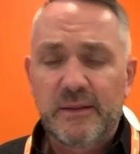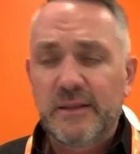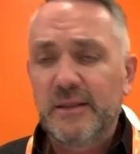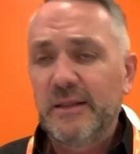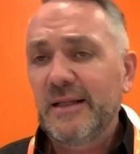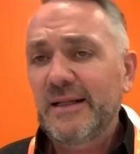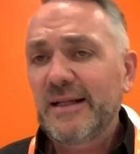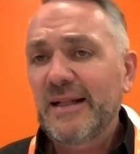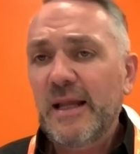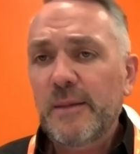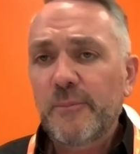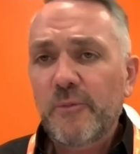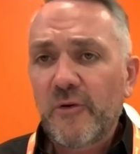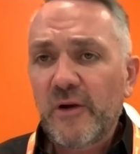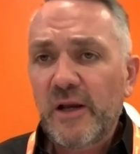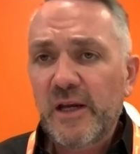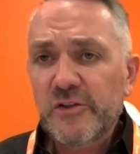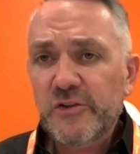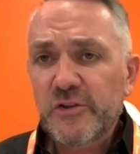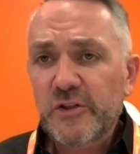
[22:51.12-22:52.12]
need
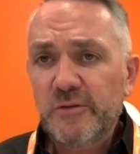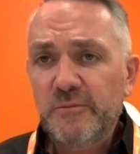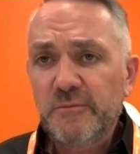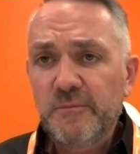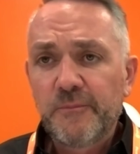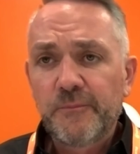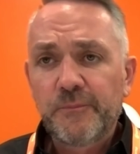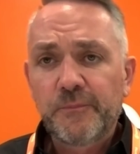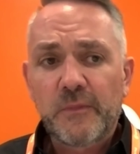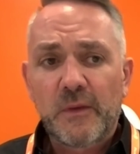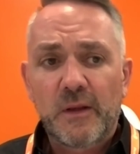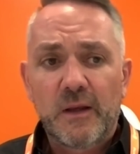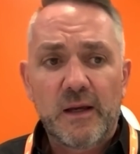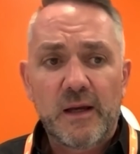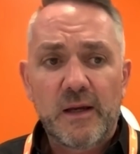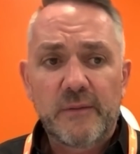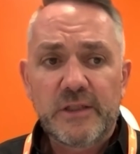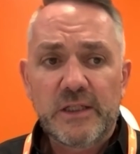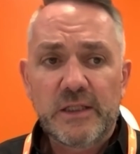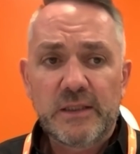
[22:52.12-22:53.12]
collaboration,
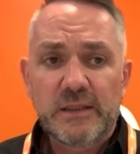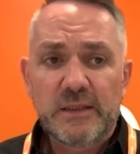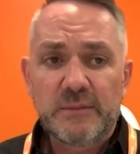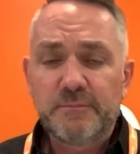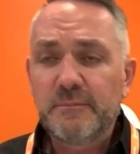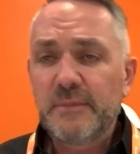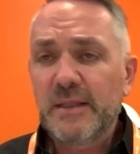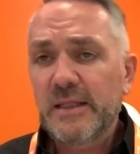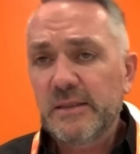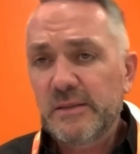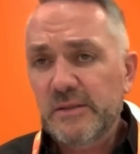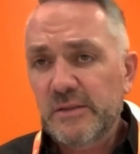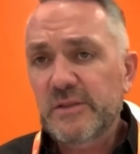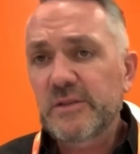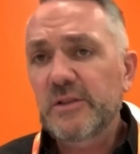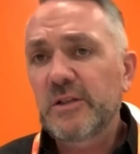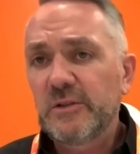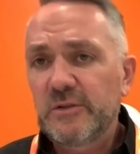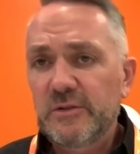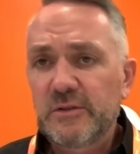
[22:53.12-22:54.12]
you need meetings
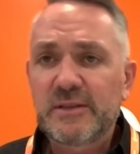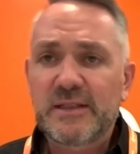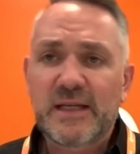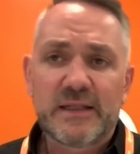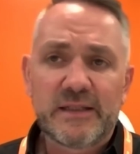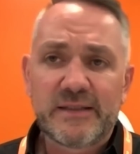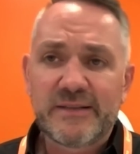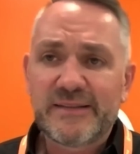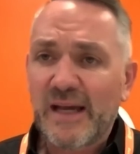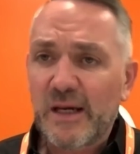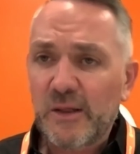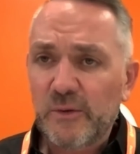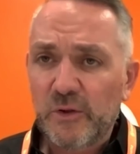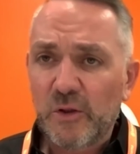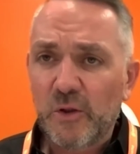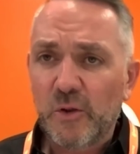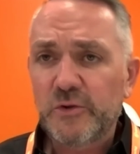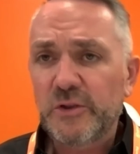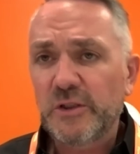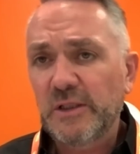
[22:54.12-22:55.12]
to kind of
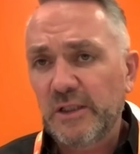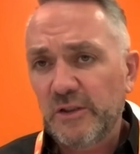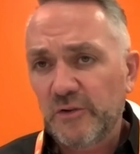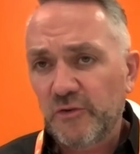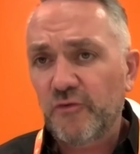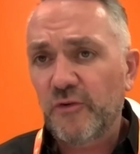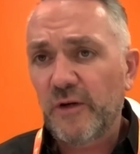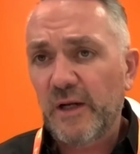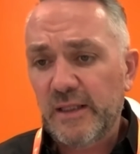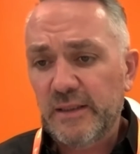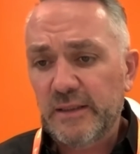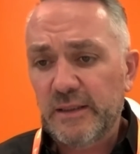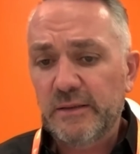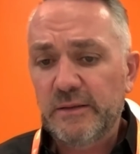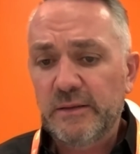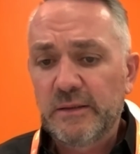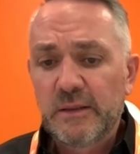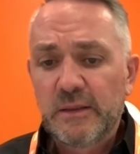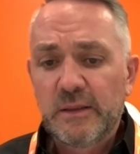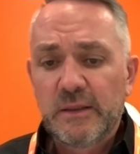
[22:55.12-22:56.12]
download, you need
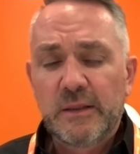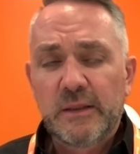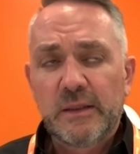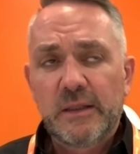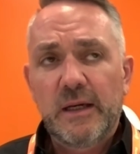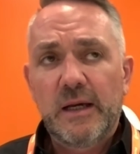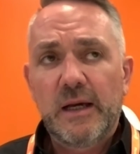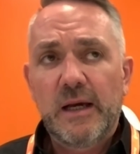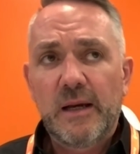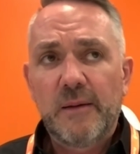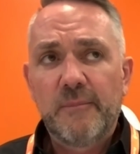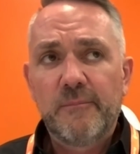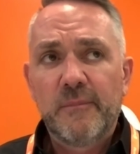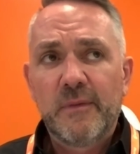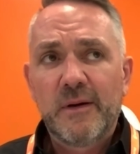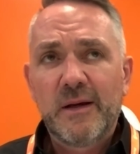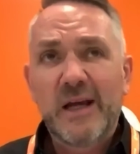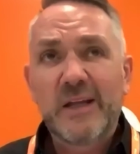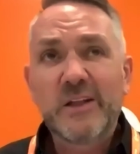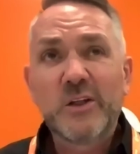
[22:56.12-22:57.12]
training. And
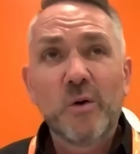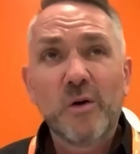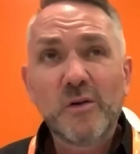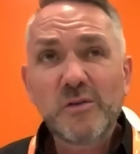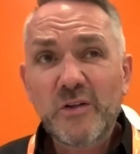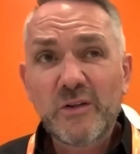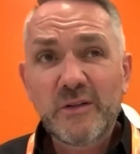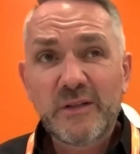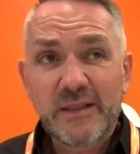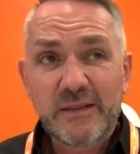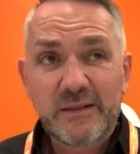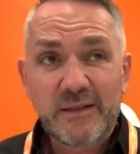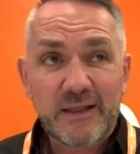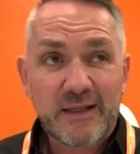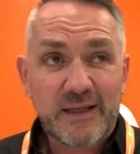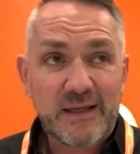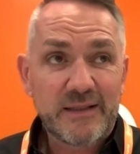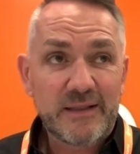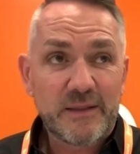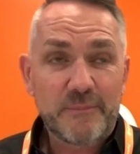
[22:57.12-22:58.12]
you also need the
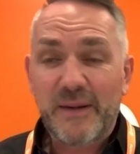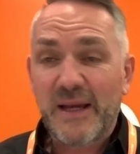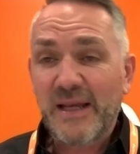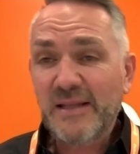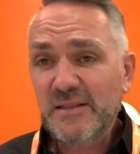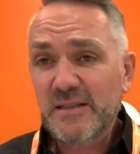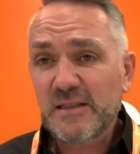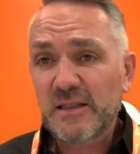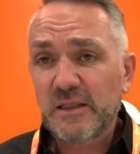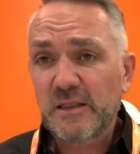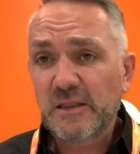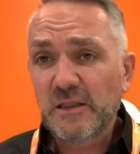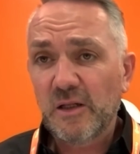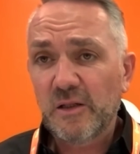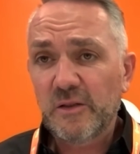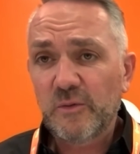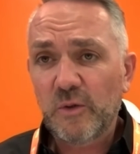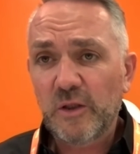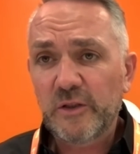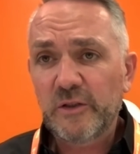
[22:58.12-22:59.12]
kind of banter.
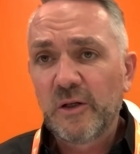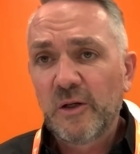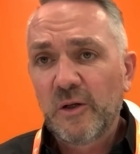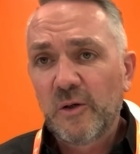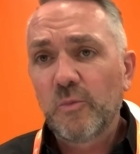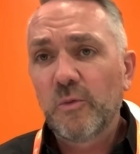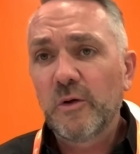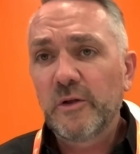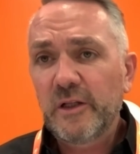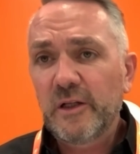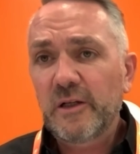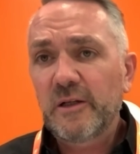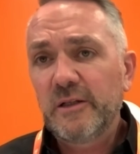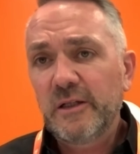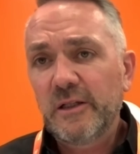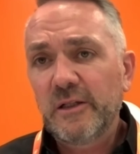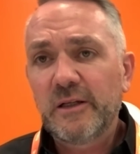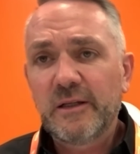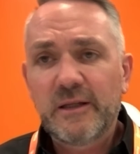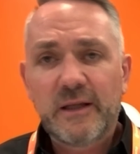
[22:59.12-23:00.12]
One
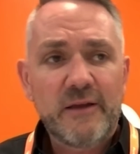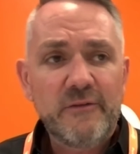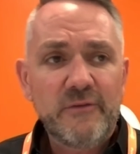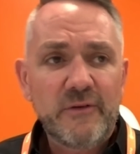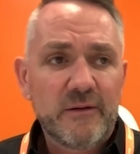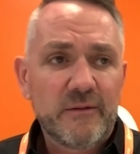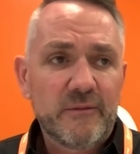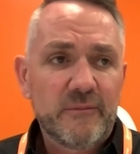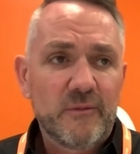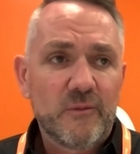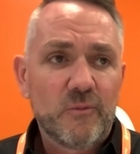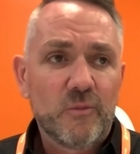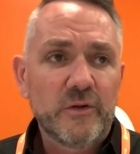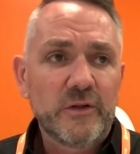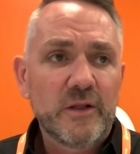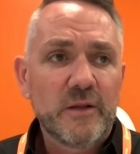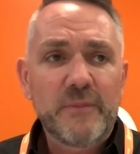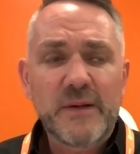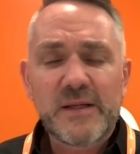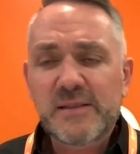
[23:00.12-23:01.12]
of
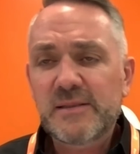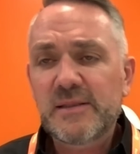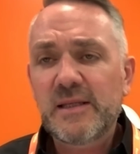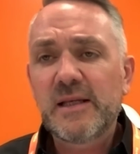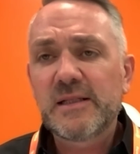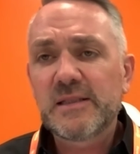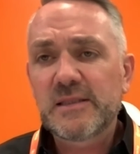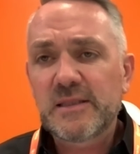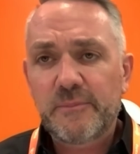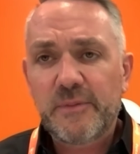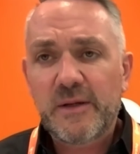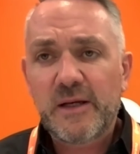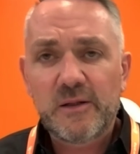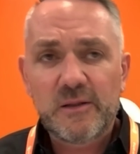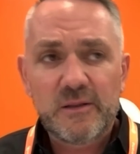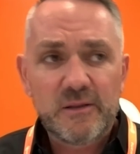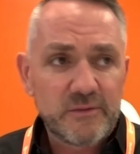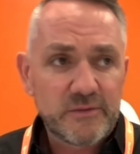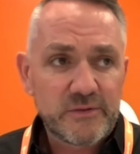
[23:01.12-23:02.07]
the best things about